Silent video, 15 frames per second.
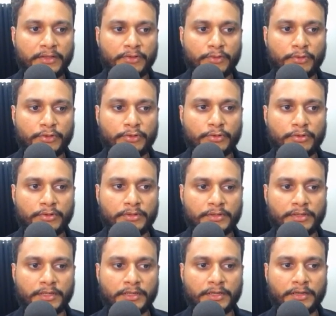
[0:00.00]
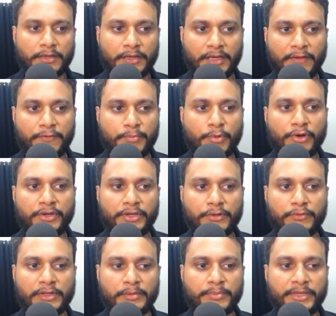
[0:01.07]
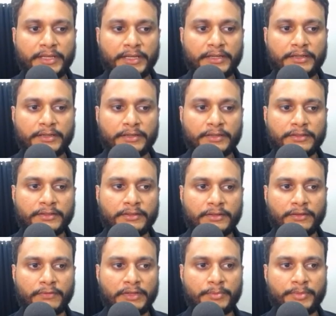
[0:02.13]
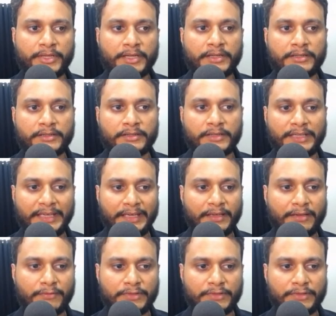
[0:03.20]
So your left pointer will be at A,